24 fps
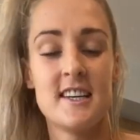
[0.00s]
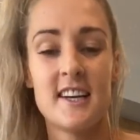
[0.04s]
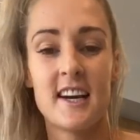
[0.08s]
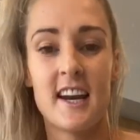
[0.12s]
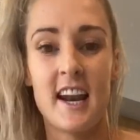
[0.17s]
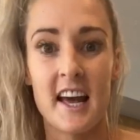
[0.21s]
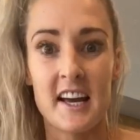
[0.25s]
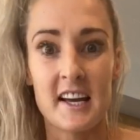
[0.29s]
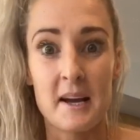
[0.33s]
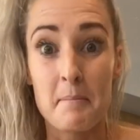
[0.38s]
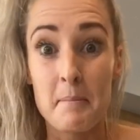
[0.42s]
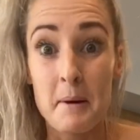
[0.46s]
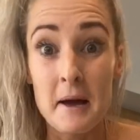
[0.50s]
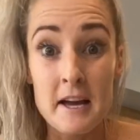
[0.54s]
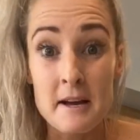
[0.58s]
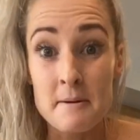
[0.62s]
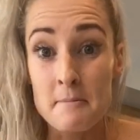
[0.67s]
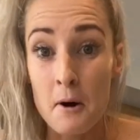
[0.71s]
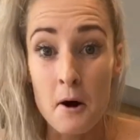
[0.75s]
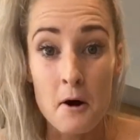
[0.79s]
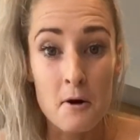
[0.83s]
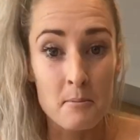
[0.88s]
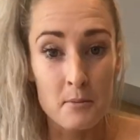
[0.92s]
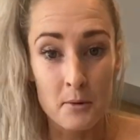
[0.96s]
like a ping
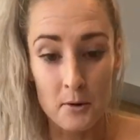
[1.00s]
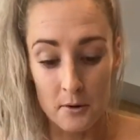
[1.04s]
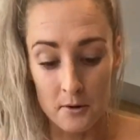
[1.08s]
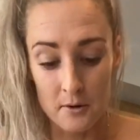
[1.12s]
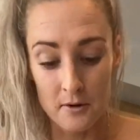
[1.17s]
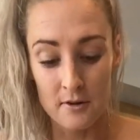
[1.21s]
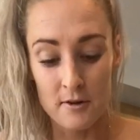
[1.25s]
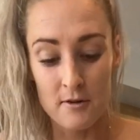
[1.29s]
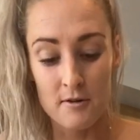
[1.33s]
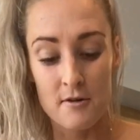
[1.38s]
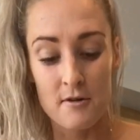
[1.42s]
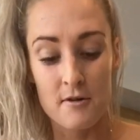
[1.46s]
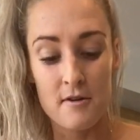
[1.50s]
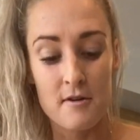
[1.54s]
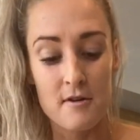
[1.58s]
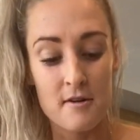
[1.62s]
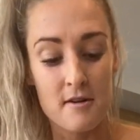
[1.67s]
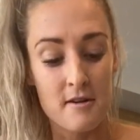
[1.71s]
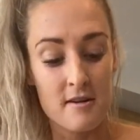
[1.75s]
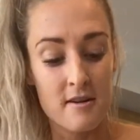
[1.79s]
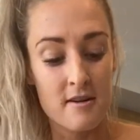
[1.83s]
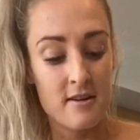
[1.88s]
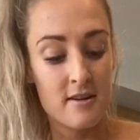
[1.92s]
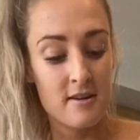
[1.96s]
pong ball,
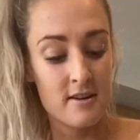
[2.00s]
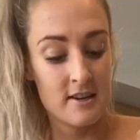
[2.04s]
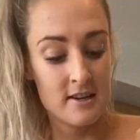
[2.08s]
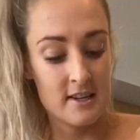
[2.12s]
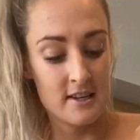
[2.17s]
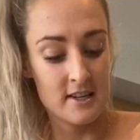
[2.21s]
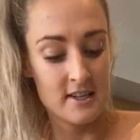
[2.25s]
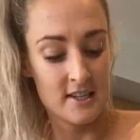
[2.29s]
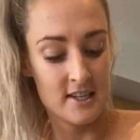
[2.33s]
or